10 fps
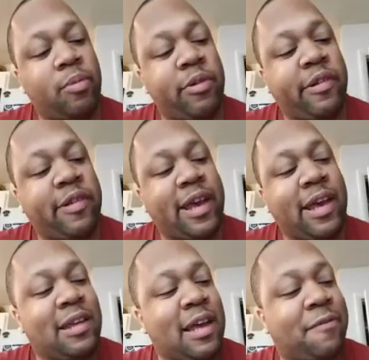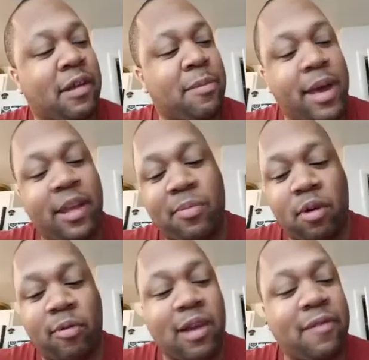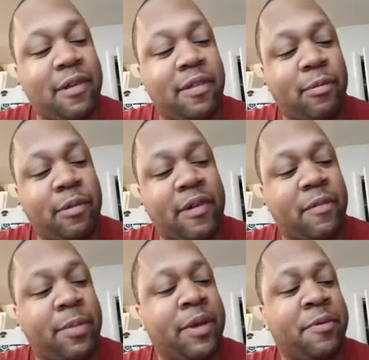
say he definitely made us more relevant than we've ever been?